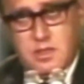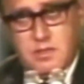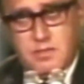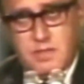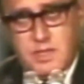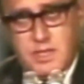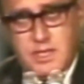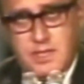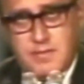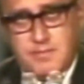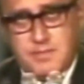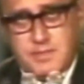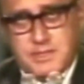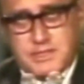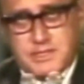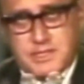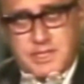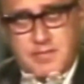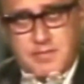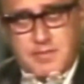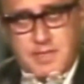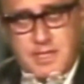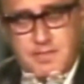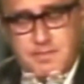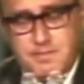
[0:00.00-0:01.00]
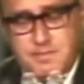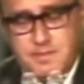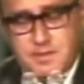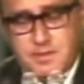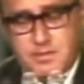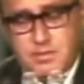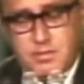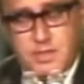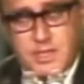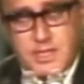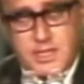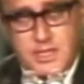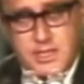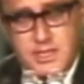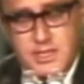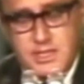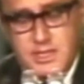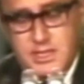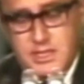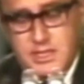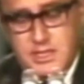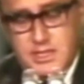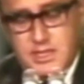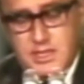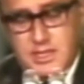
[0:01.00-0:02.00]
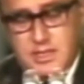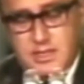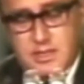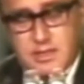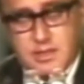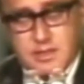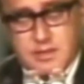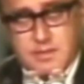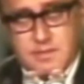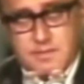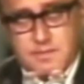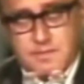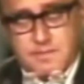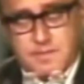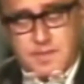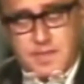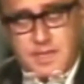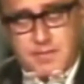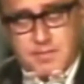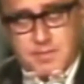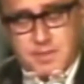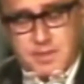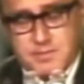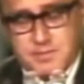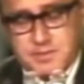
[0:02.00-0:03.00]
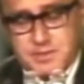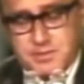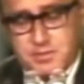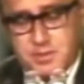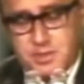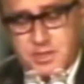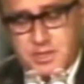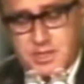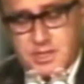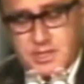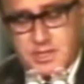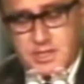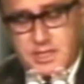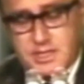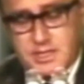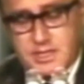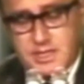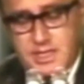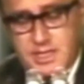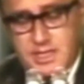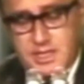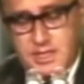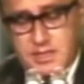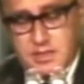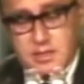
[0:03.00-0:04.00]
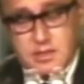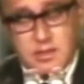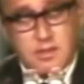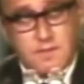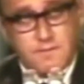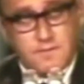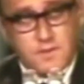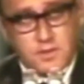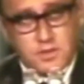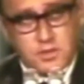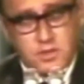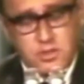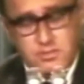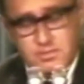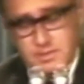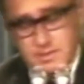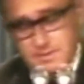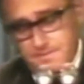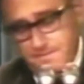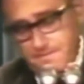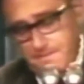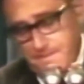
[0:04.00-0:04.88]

But let me sum up what the uh, problems were at the end of October.